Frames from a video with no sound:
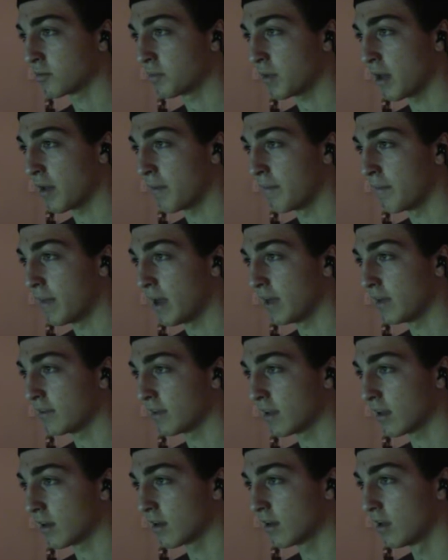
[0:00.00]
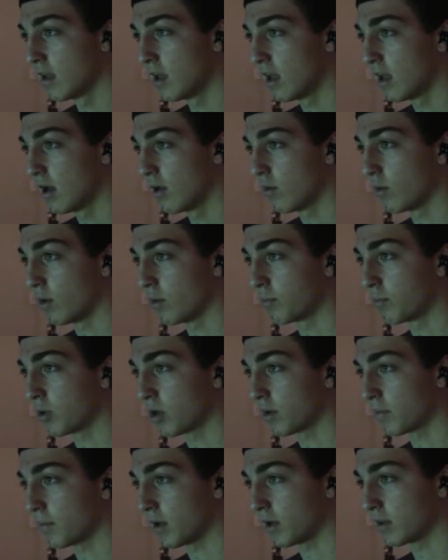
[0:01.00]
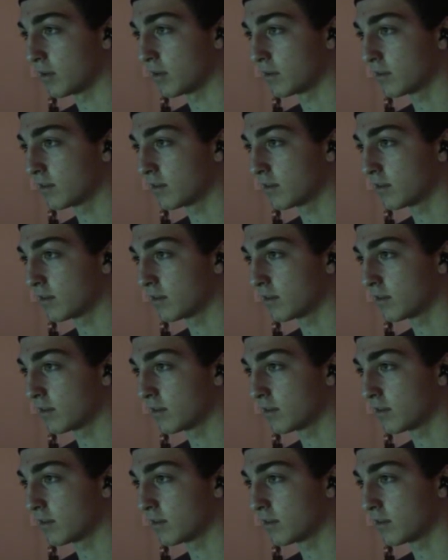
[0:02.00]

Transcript: be amazing. We would put him on